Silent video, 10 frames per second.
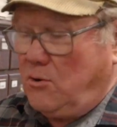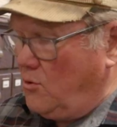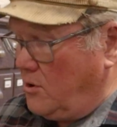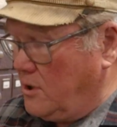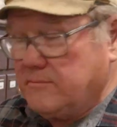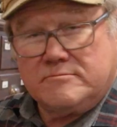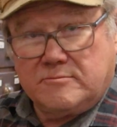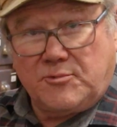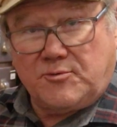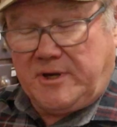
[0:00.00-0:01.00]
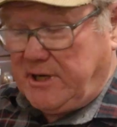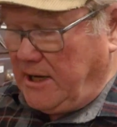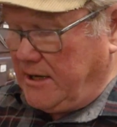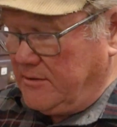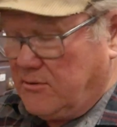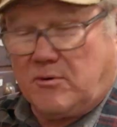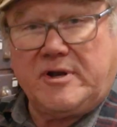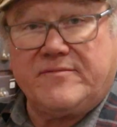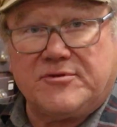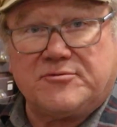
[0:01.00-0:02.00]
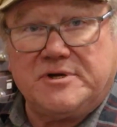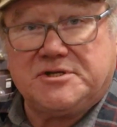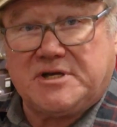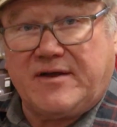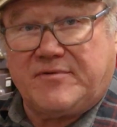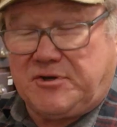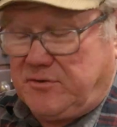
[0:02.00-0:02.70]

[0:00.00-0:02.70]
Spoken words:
or 39, or even 37.